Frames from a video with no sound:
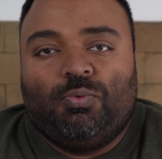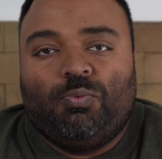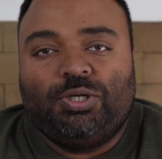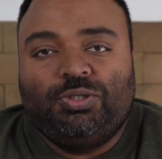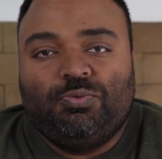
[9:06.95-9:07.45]

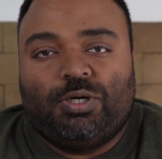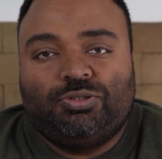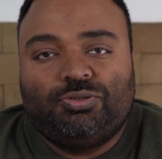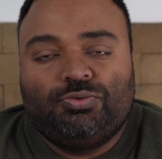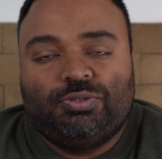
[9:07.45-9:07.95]
what you want
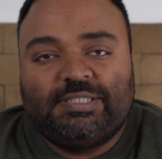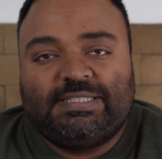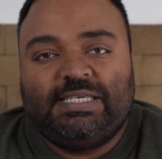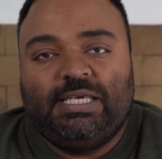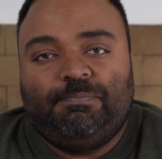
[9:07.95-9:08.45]
to do is
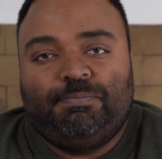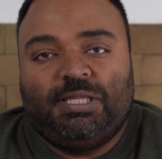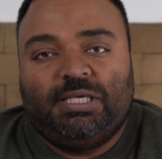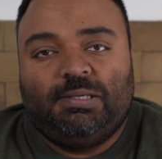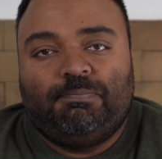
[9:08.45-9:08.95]
keep
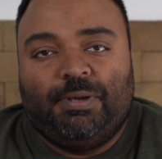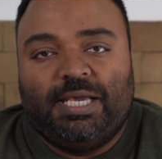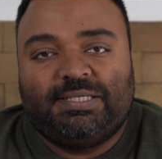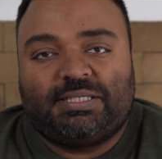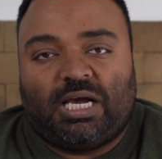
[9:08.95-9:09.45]
the
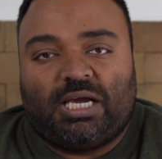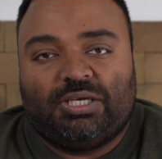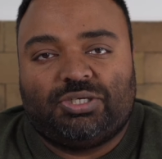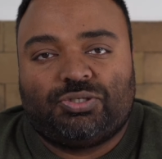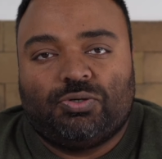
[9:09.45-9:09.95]
base
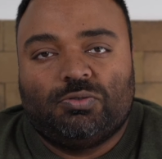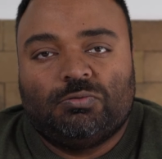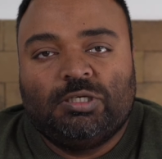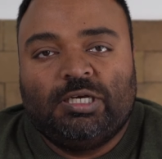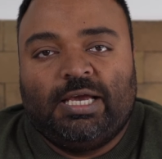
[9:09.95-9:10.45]
ISO